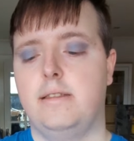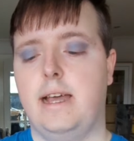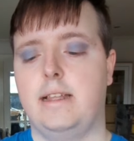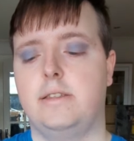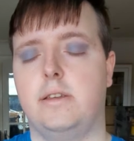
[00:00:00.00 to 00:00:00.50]

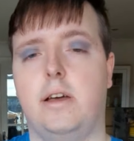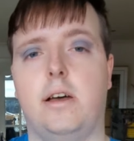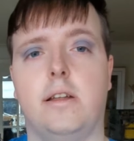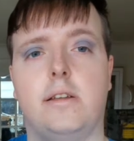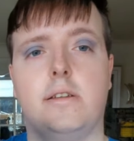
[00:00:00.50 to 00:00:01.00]
that's
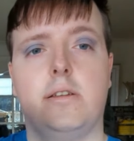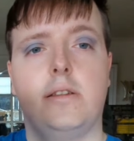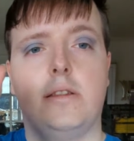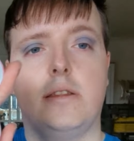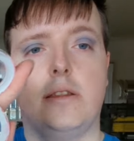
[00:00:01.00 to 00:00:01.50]
on
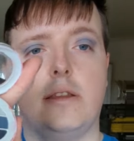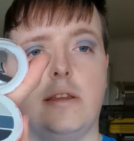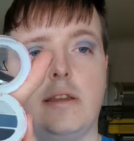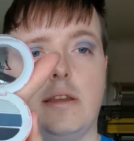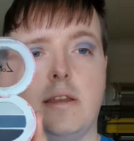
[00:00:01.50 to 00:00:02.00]

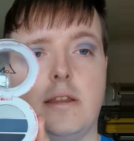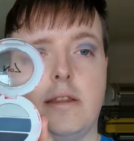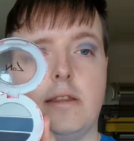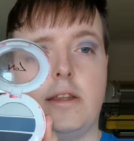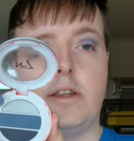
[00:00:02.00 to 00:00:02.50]

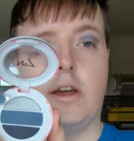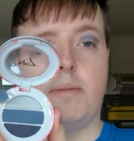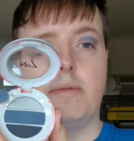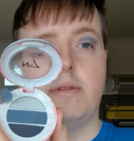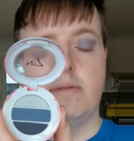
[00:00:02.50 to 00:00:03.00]
the top.